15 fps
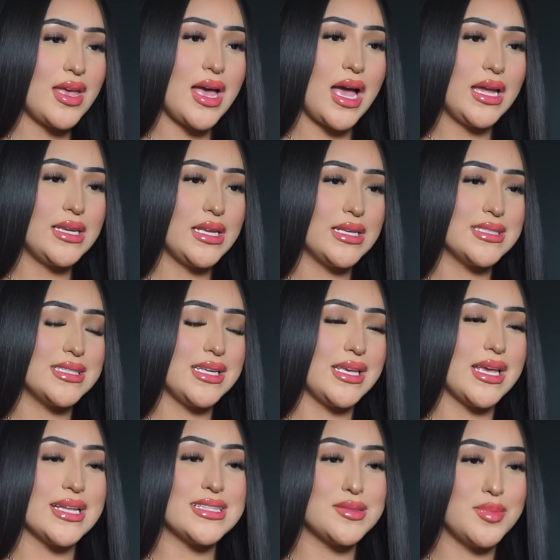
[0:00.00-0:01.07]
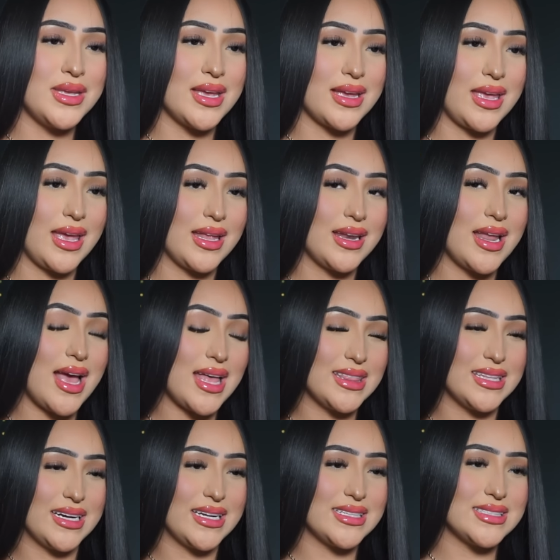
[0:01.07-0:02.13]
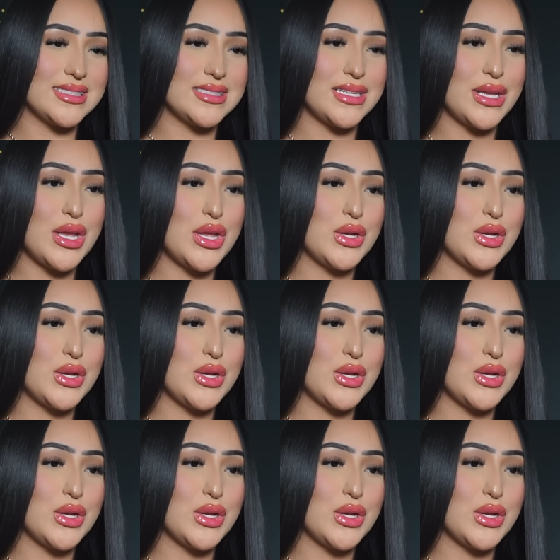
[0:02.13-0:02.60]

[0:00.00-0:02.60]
Hi Daisy, it's me again, Andres.